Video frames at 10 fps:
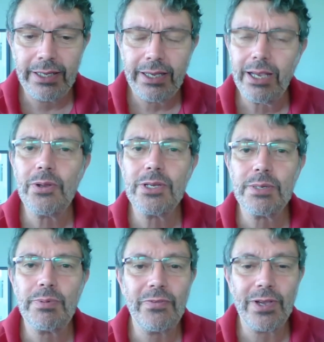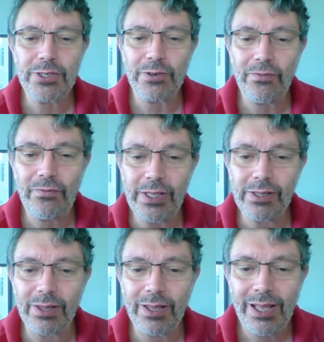How does the professor
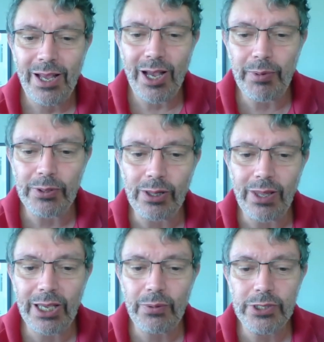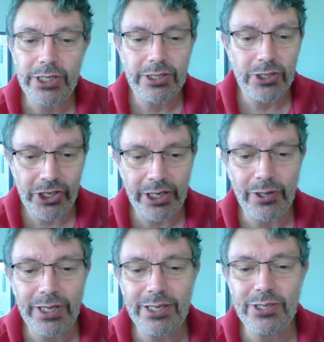feel about the language she or
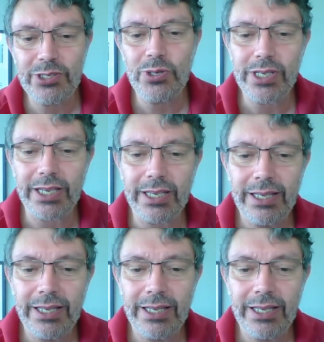he is using?